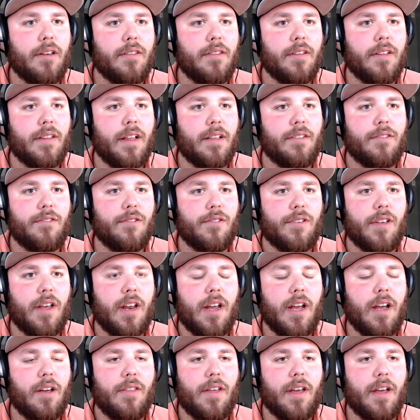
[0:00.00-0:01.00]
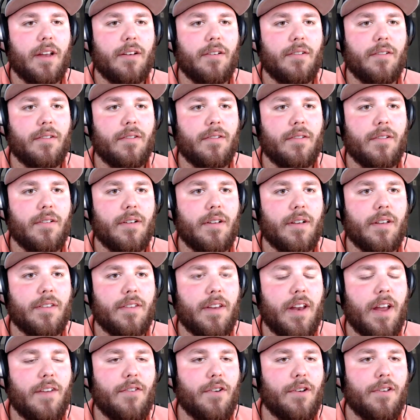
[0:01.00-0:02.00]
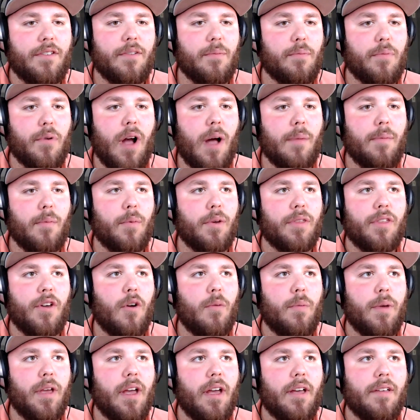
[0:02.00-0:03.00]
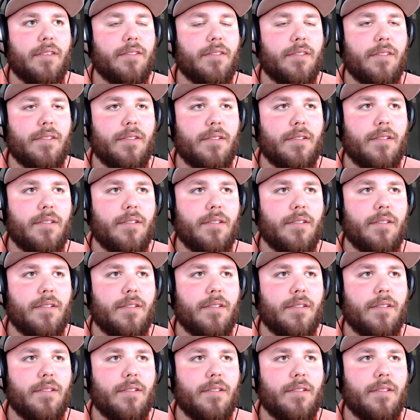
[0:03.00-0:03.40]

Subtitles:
That's just kind of how that, because it never is a problem with OBS.